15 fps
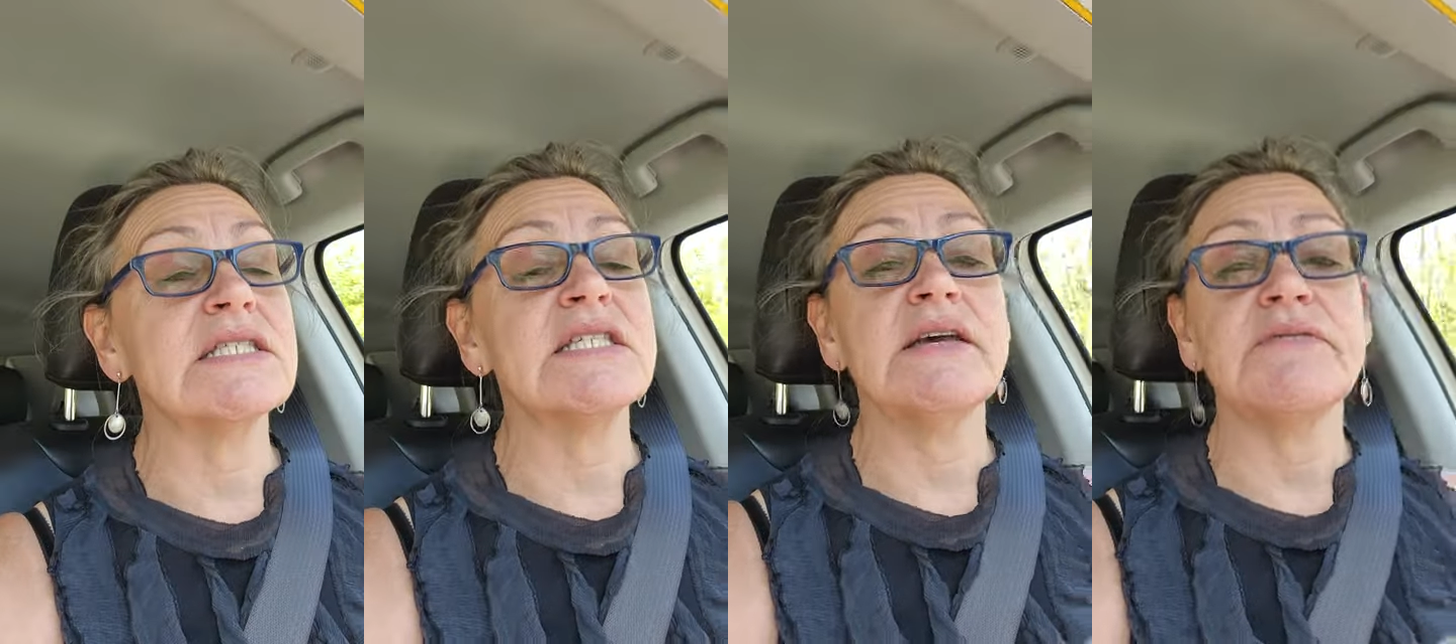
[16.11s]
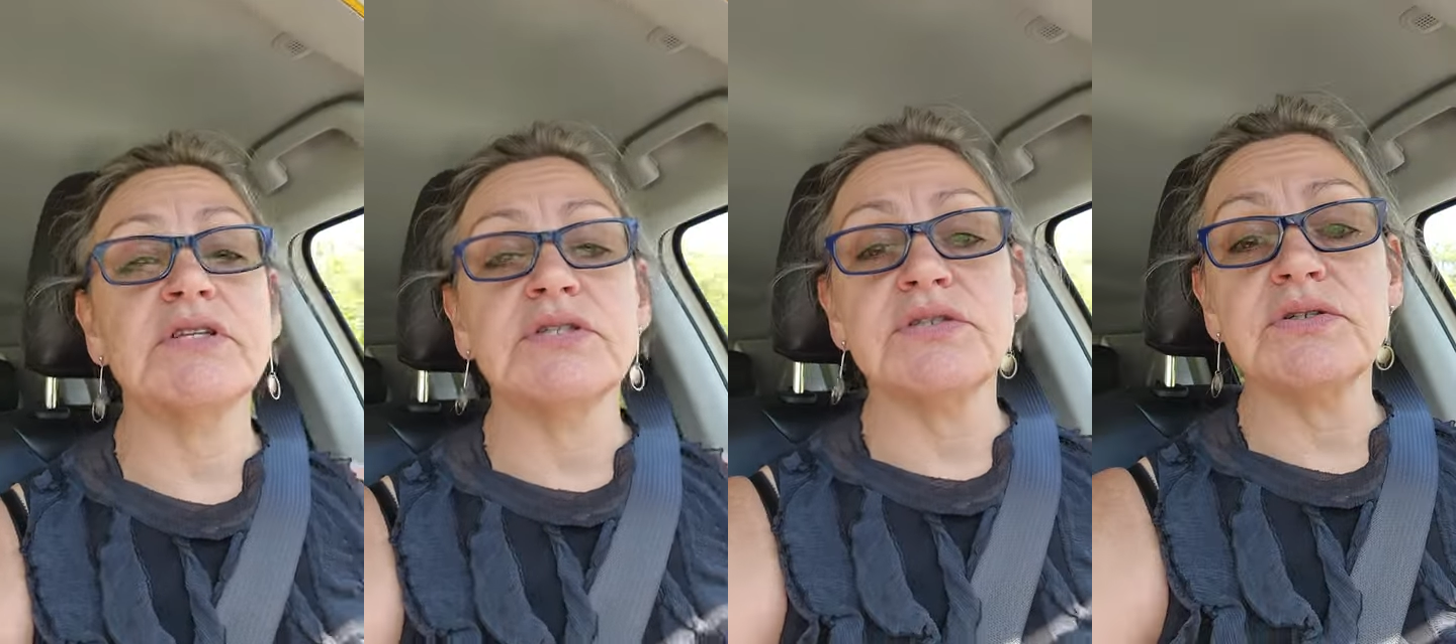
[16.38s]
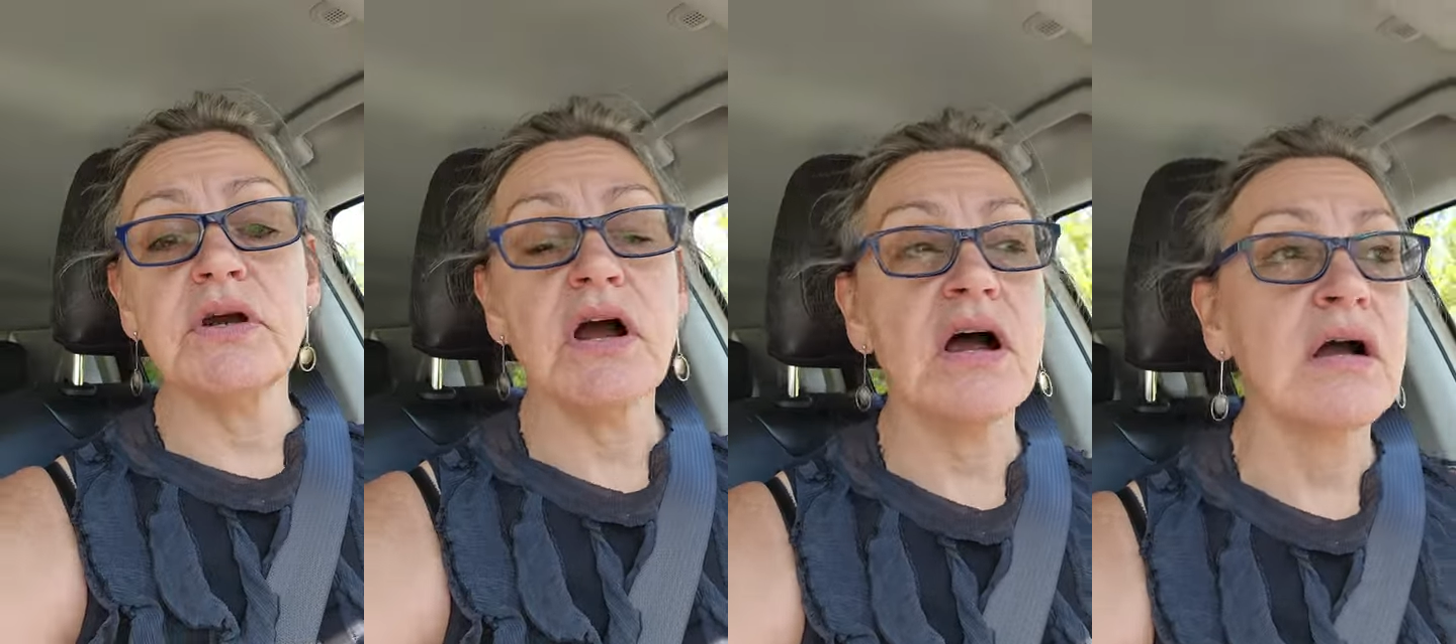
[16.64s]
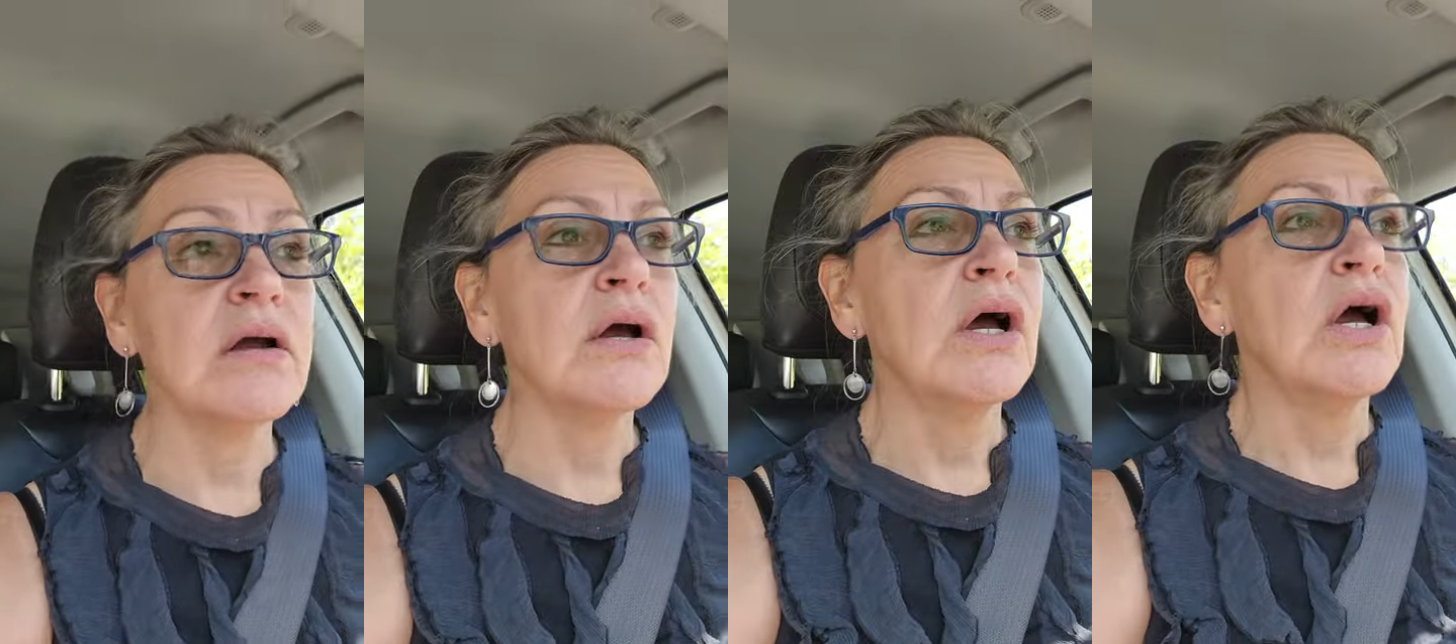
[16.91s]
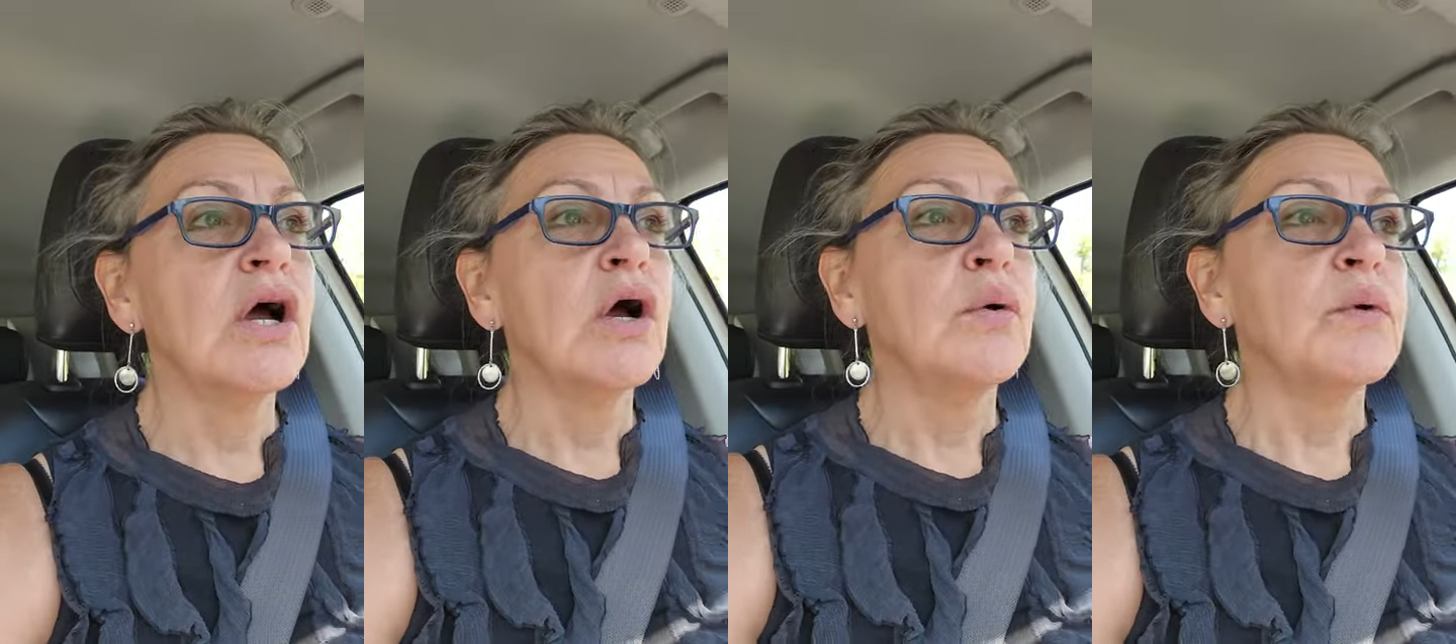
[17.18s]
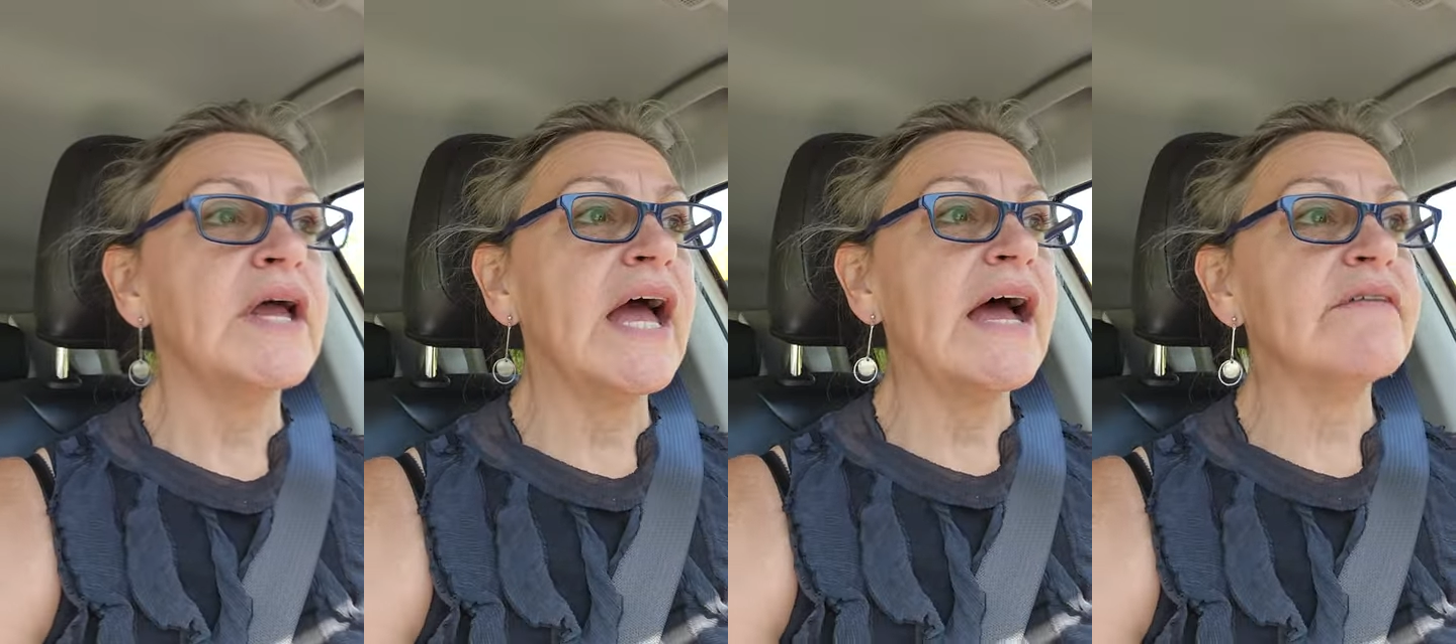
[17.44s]
7 strong,
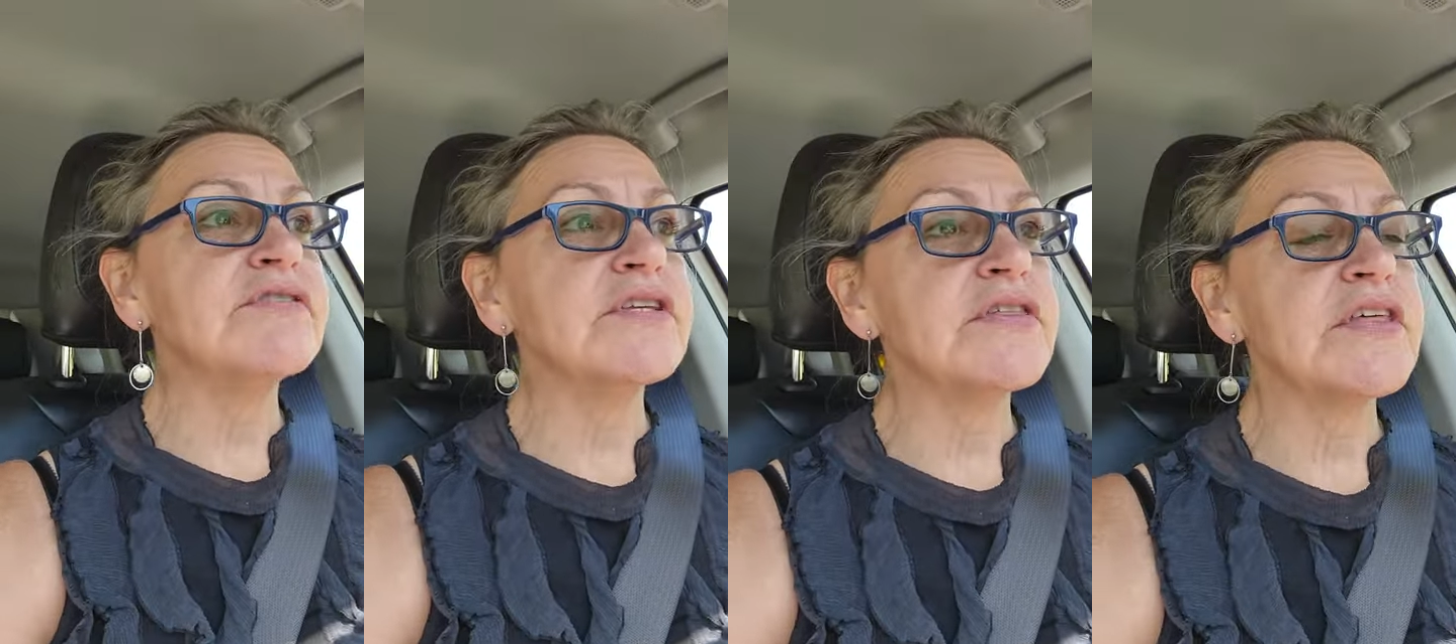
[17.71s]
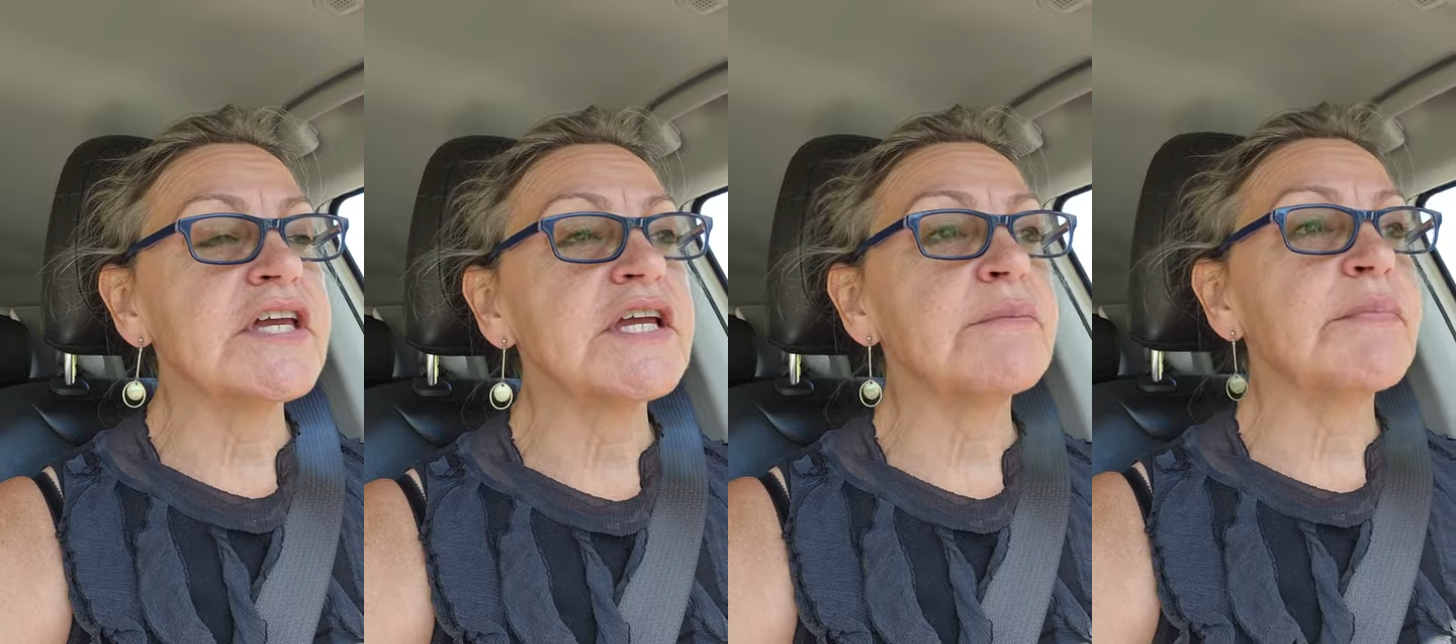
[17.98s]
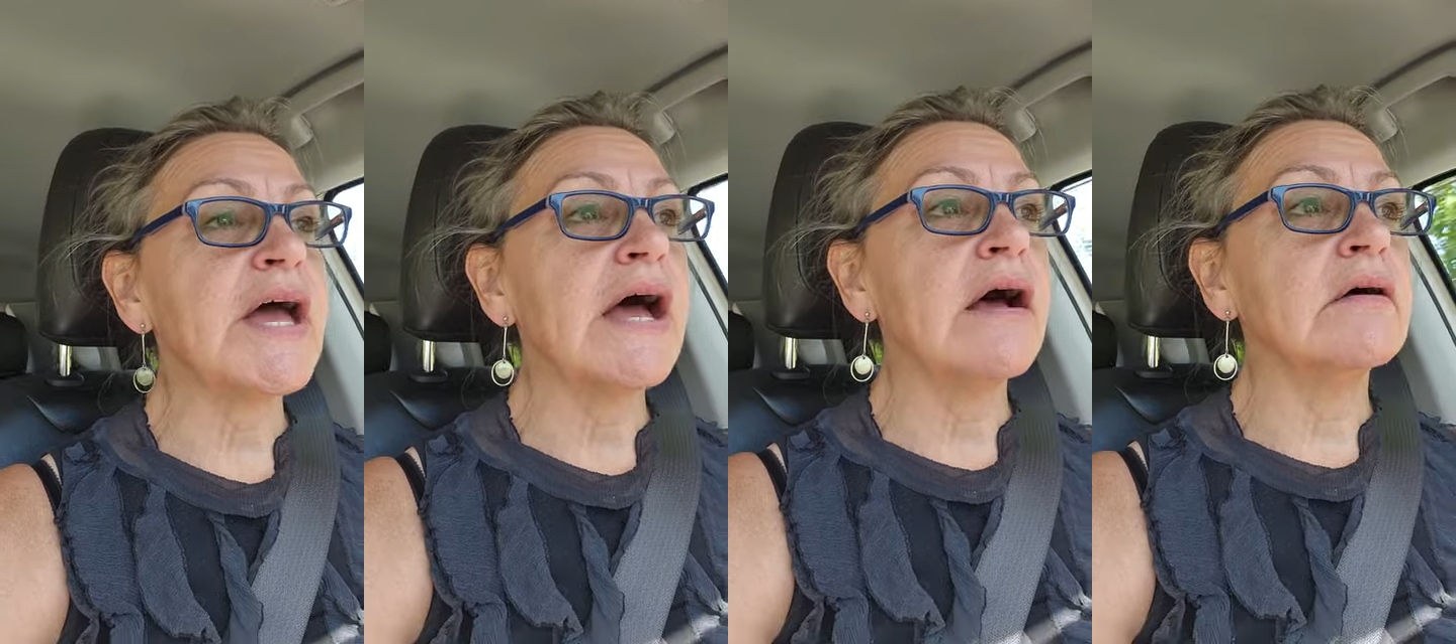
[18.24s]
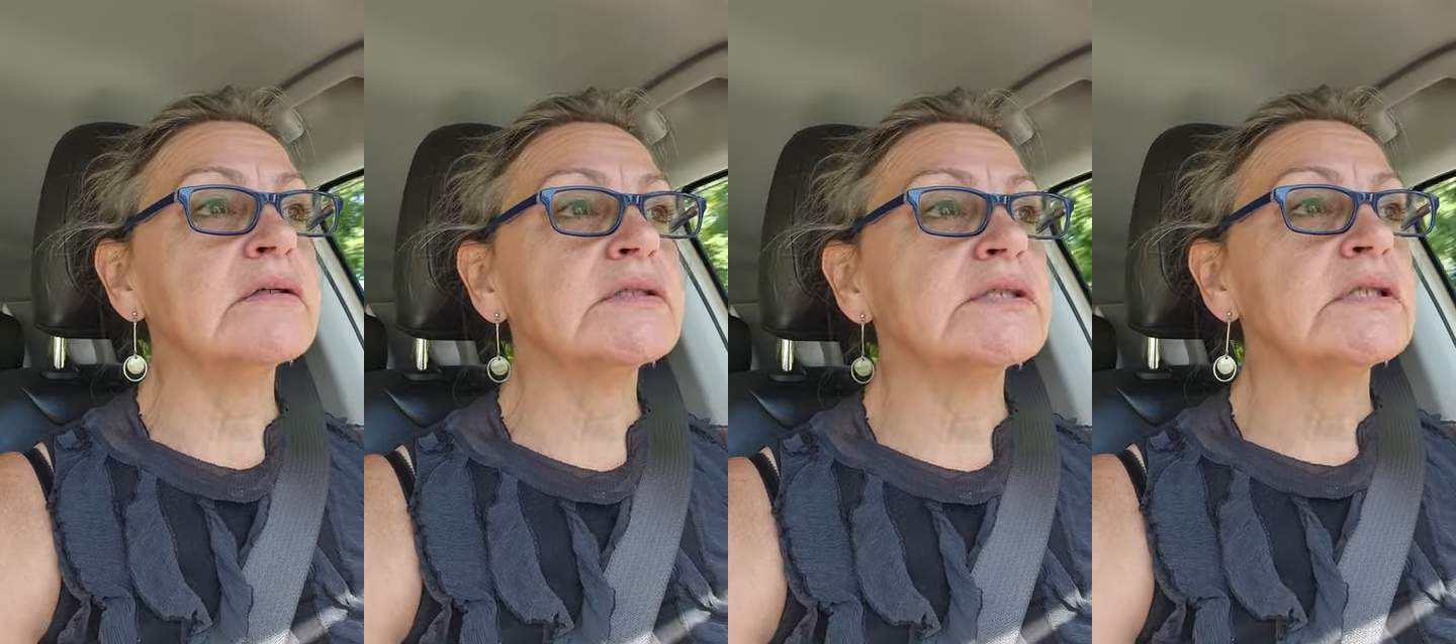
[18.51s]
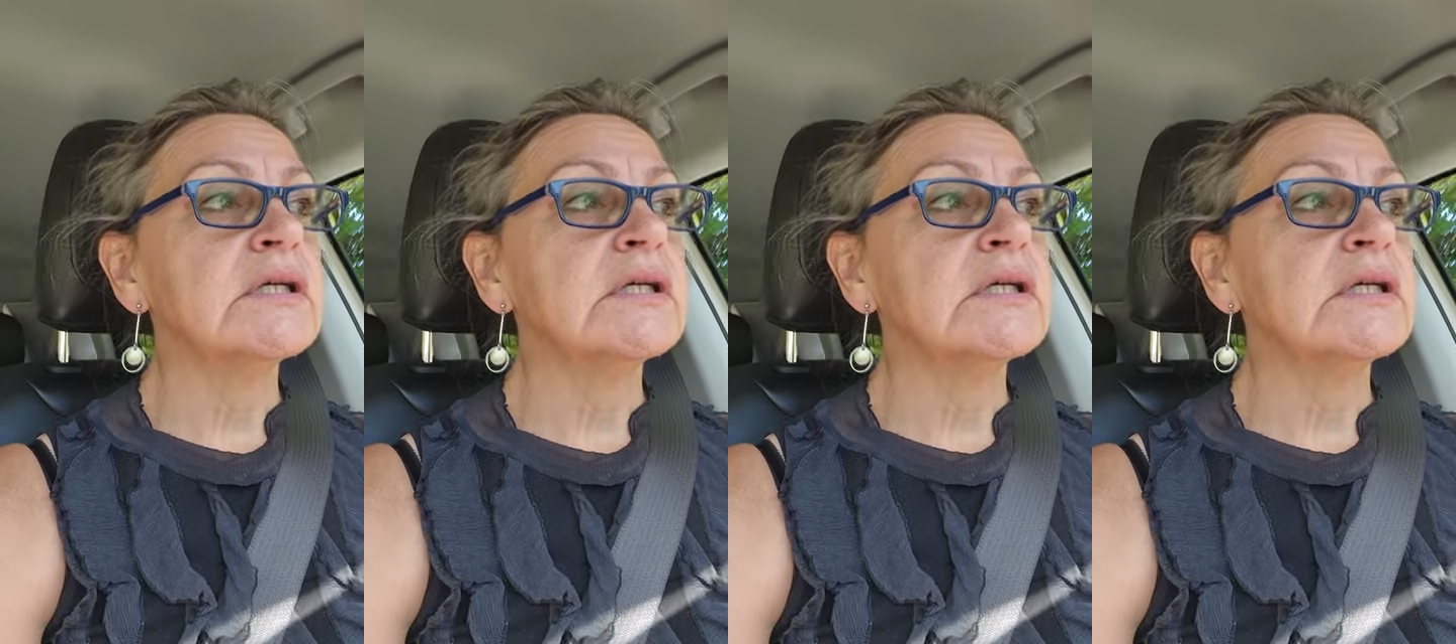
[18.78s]
we have to think about,